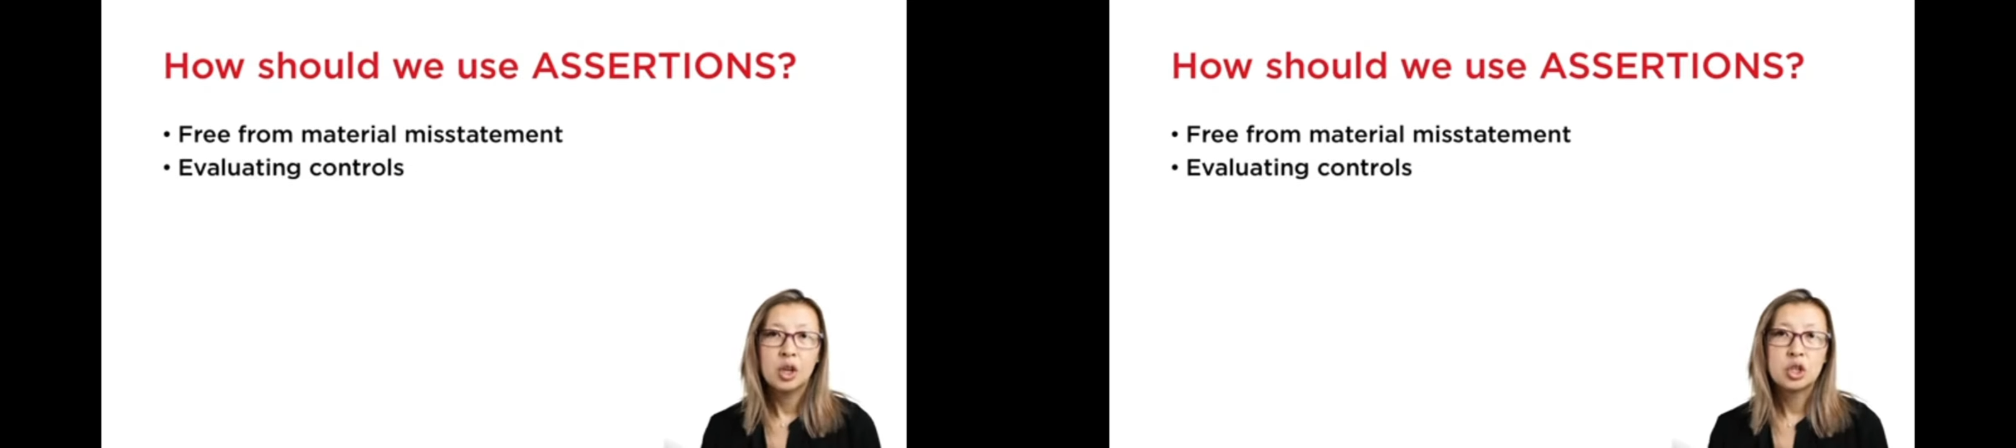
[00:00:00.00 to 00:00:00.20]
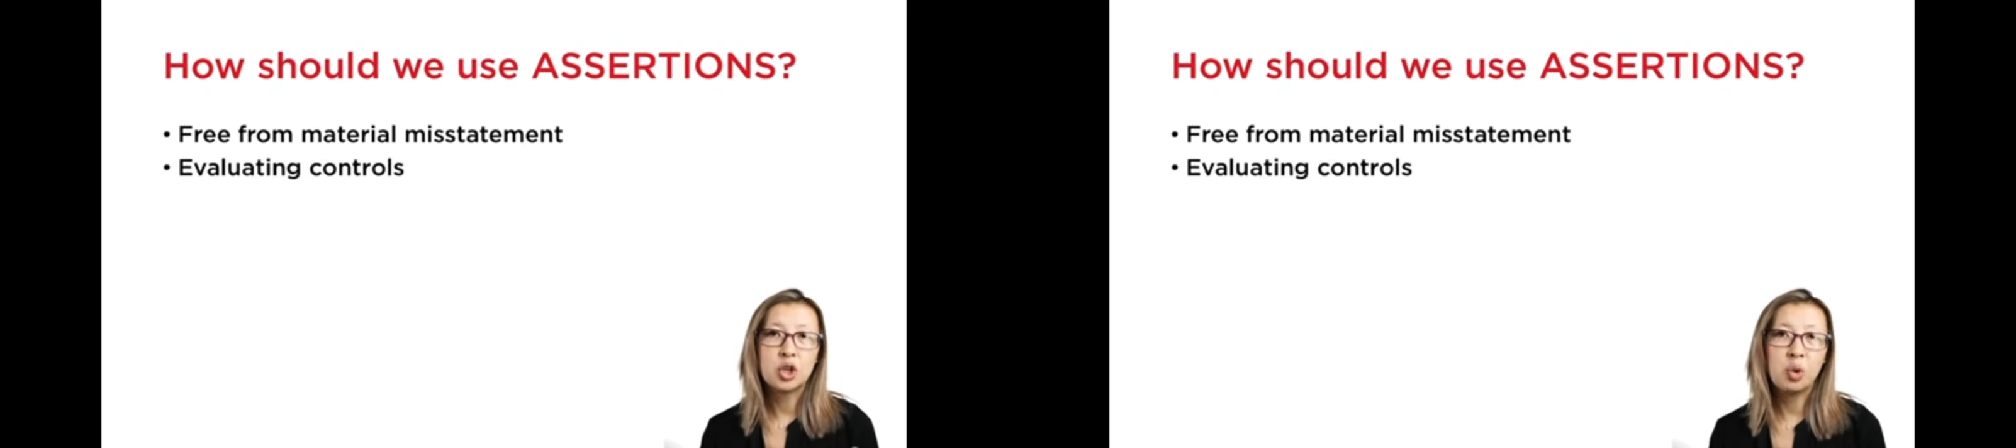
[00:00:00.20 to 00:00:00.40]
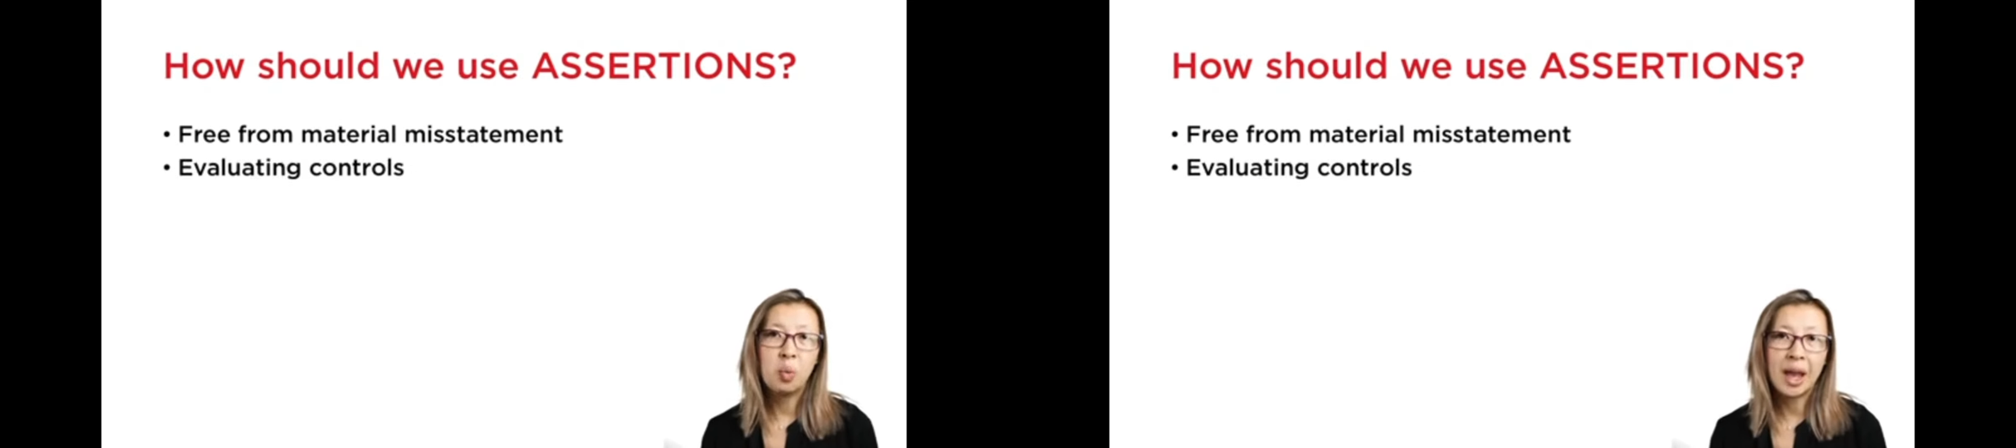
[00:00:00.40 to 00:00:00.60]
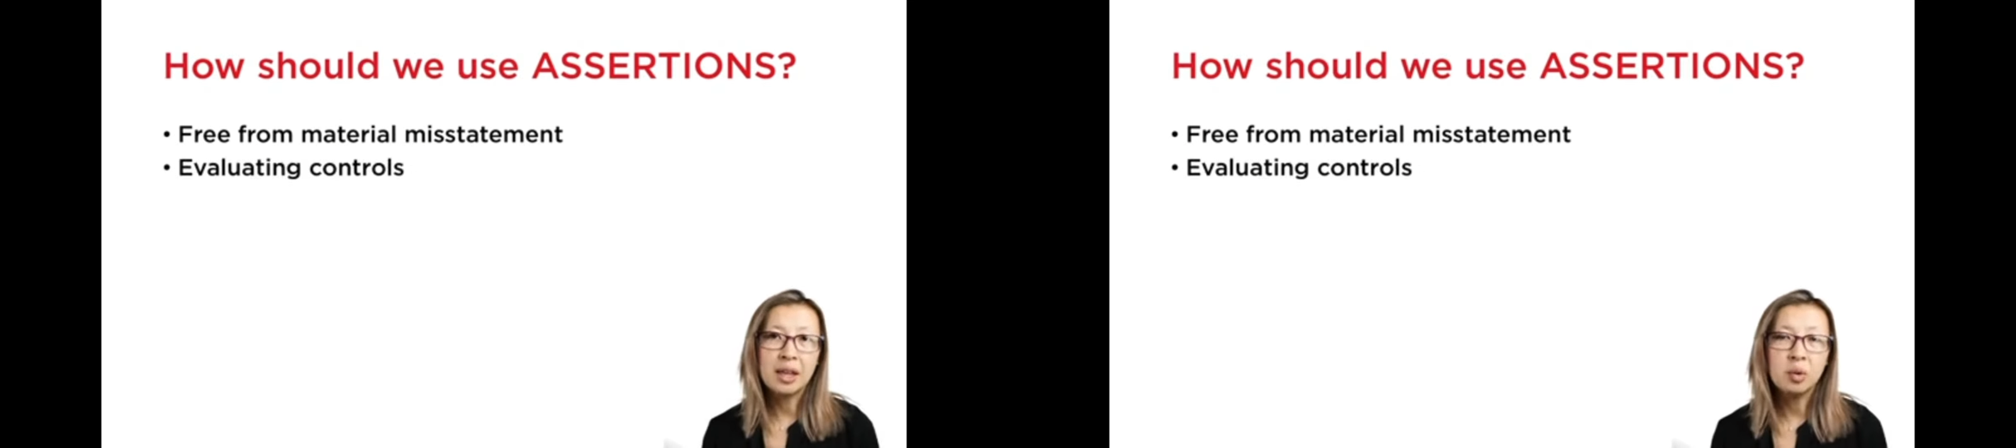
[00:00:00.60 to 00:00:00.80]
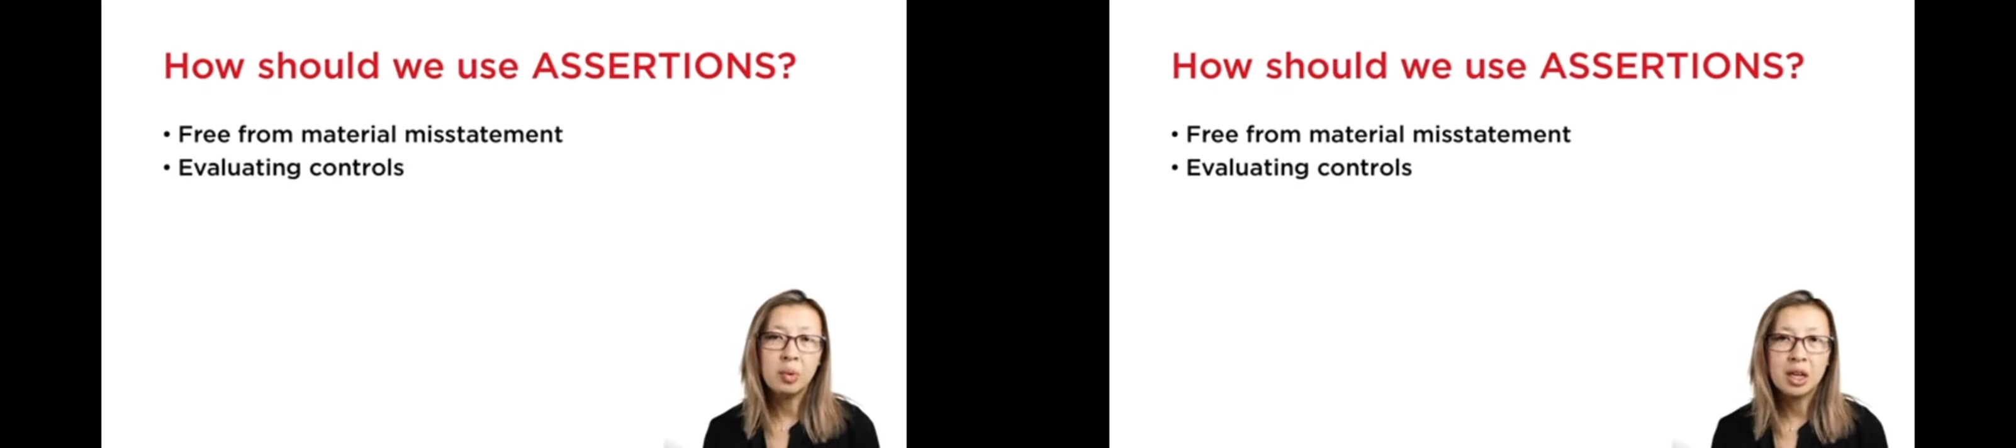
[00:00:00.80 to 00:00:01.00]
So the
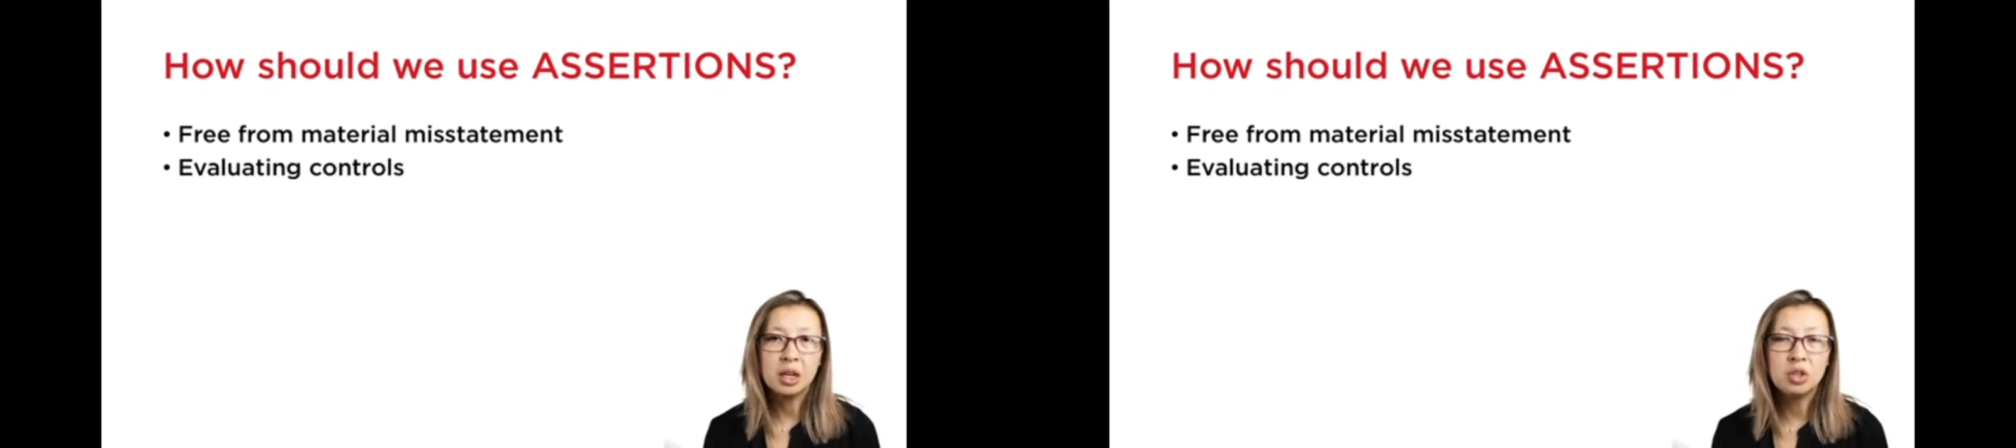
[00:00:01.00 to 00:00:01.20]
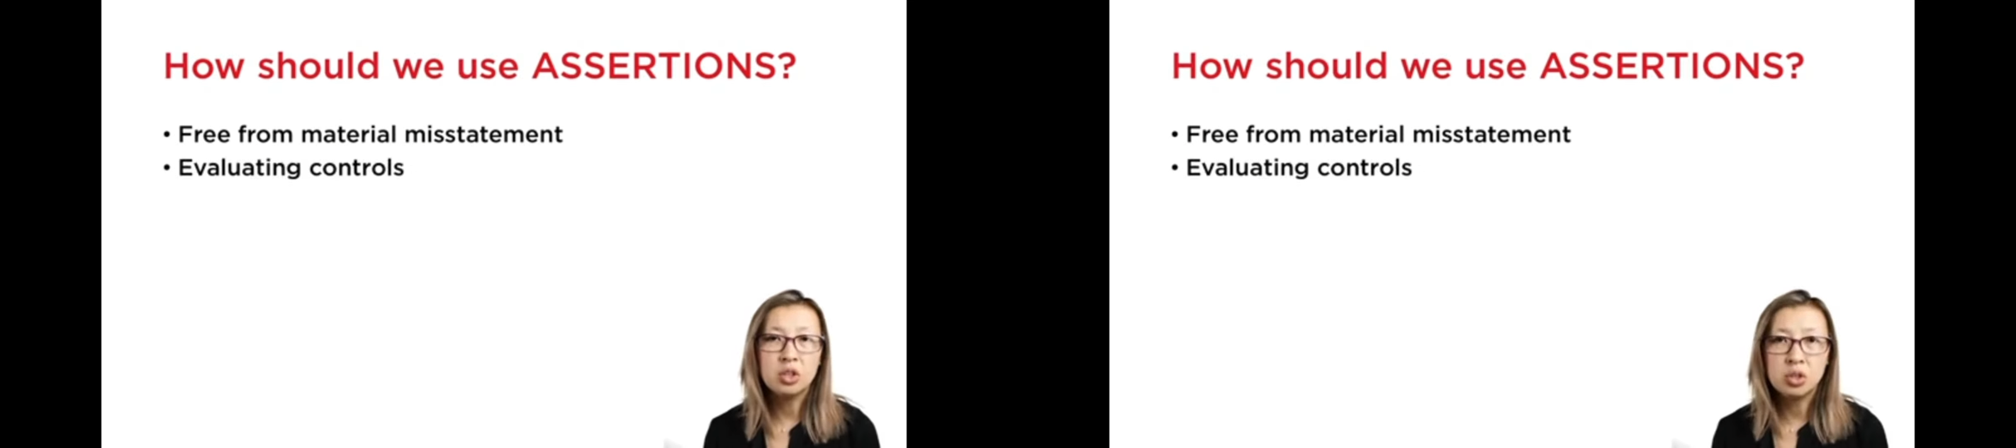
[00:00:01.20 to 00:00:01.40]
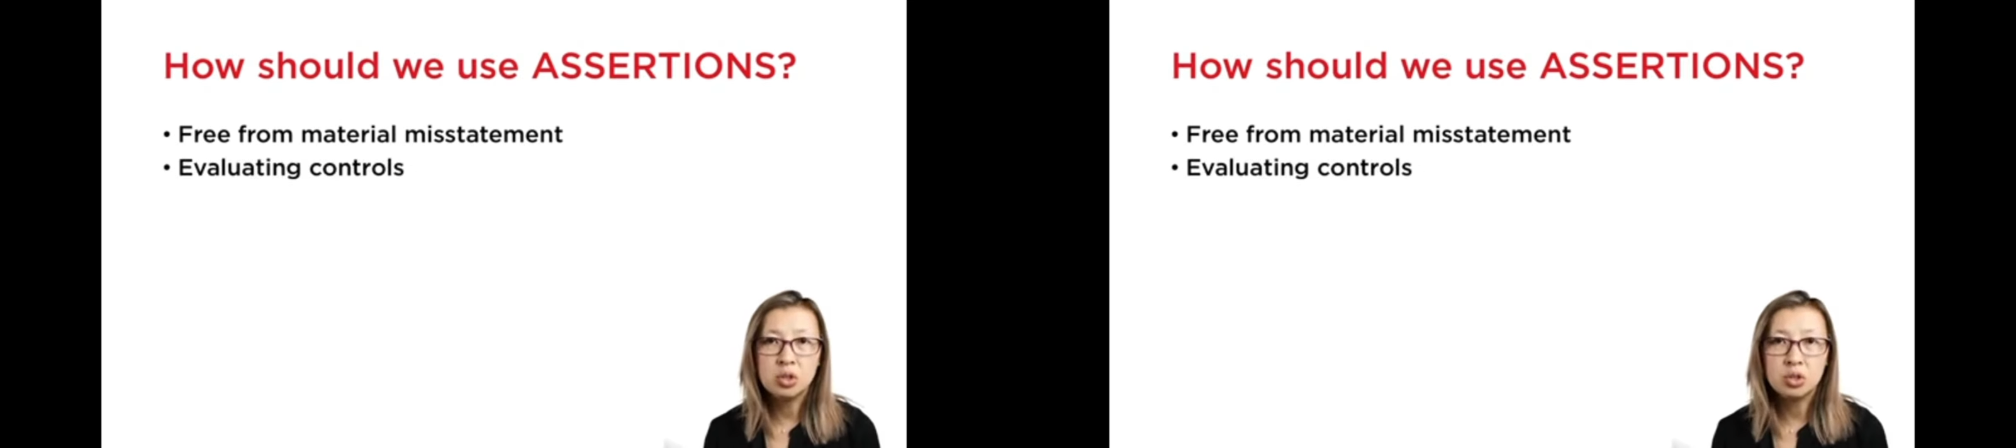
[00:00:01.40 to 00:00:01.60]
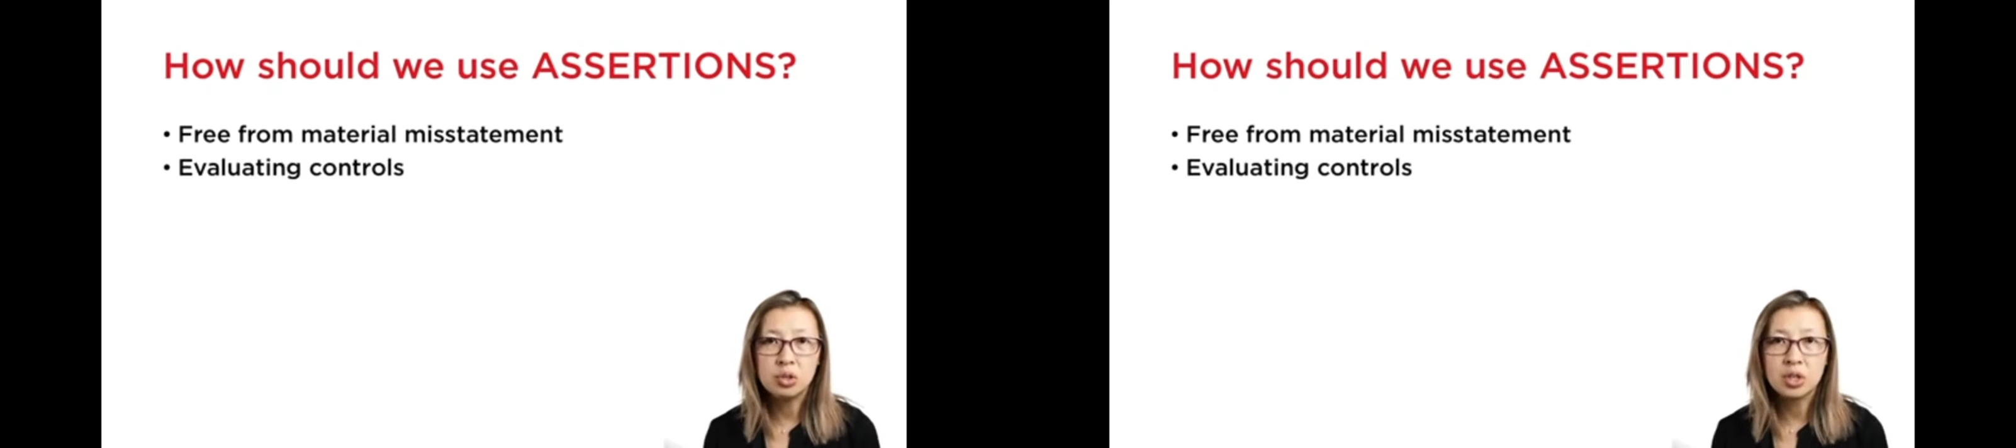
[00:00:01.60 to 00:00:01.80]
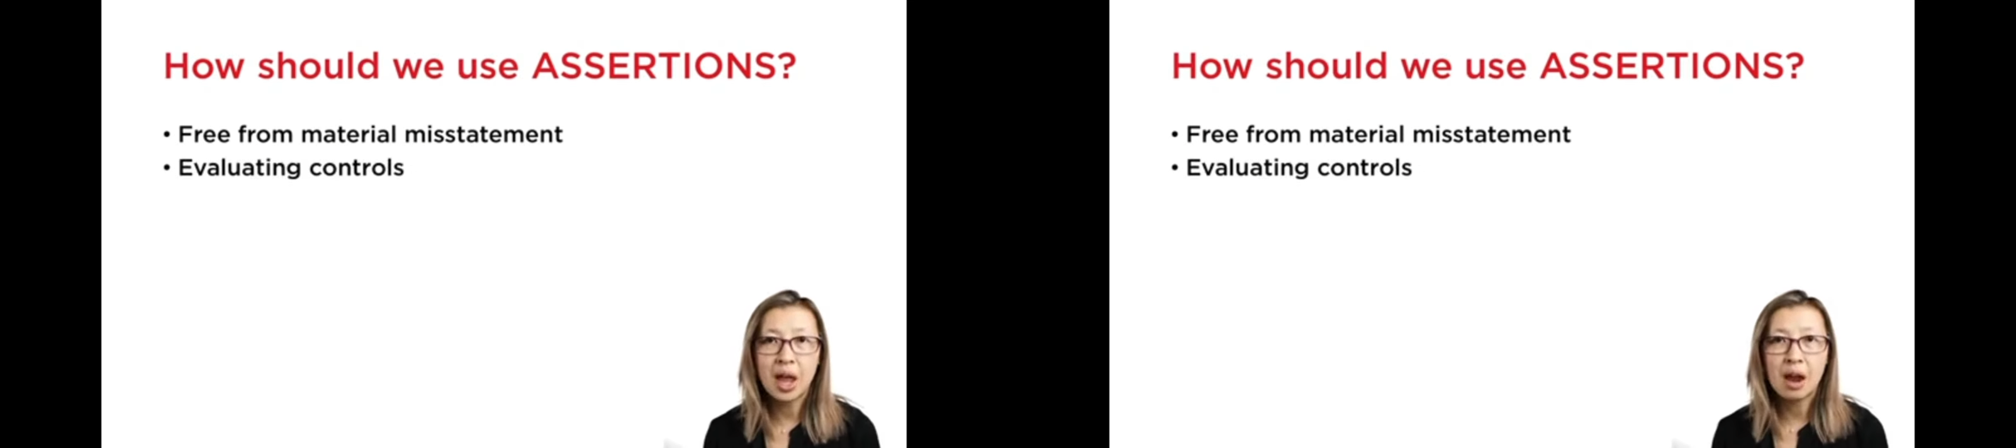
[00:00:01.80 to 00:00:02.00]
way that we can
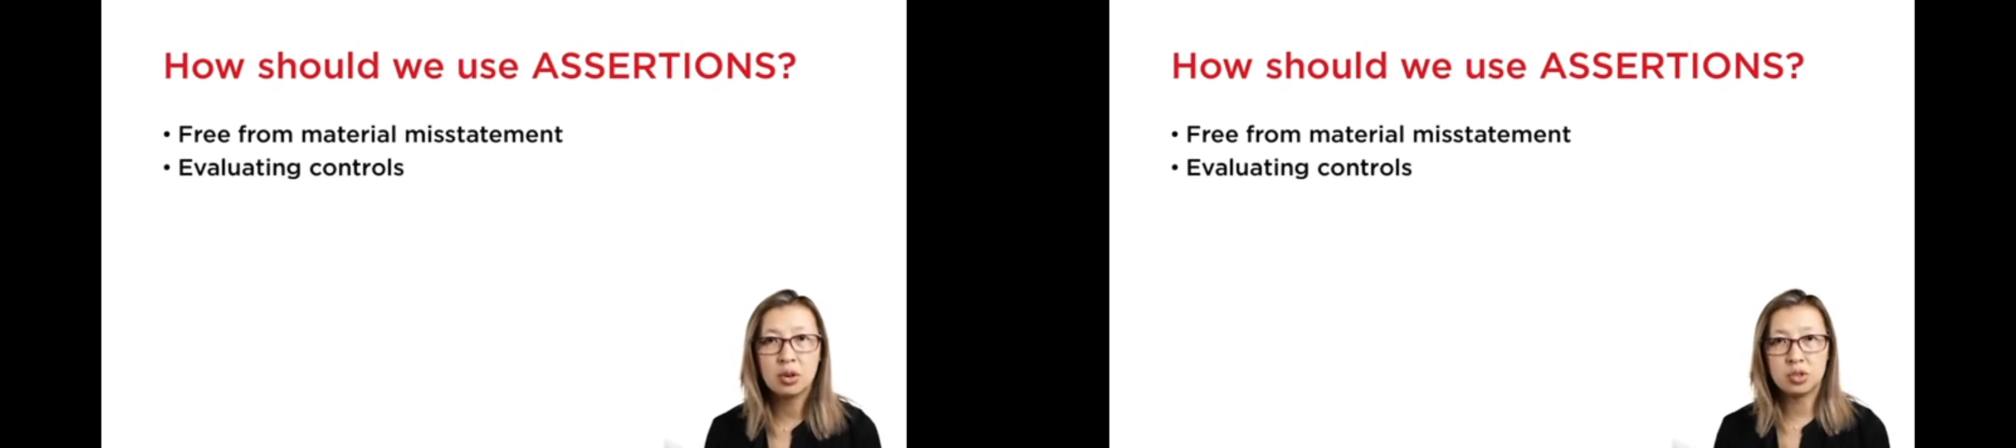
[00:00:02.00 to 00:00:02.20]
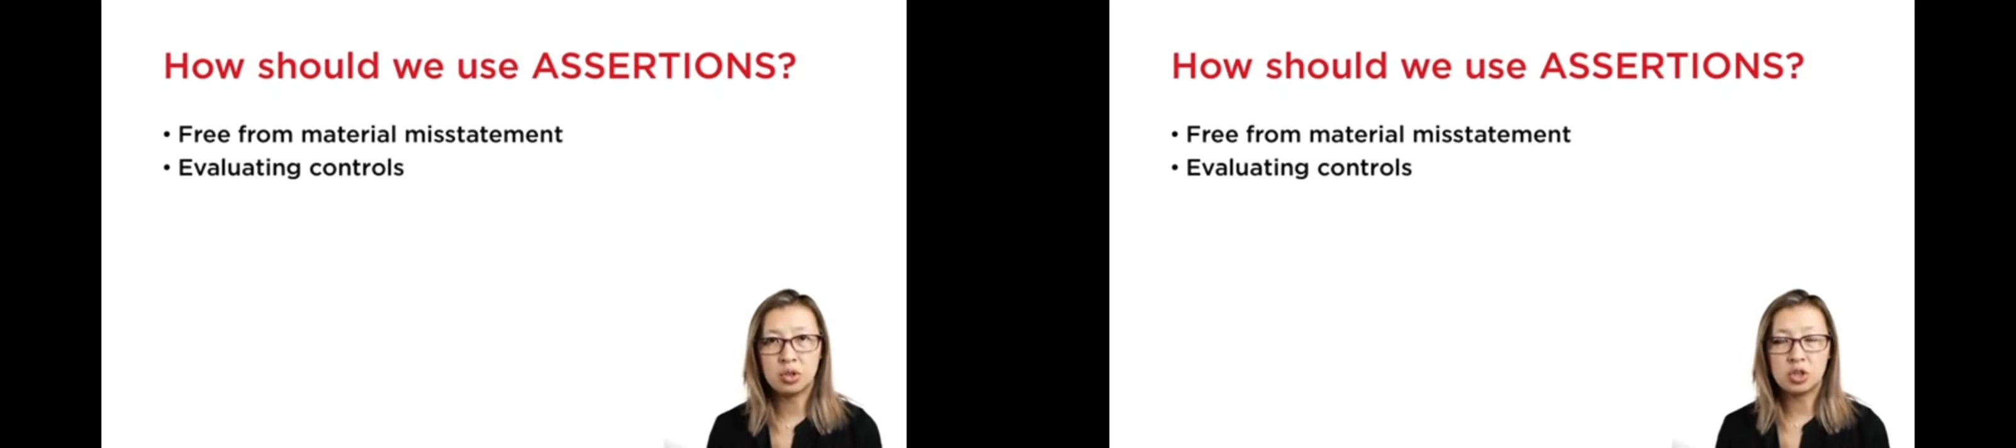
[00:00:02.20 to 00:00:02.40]
use our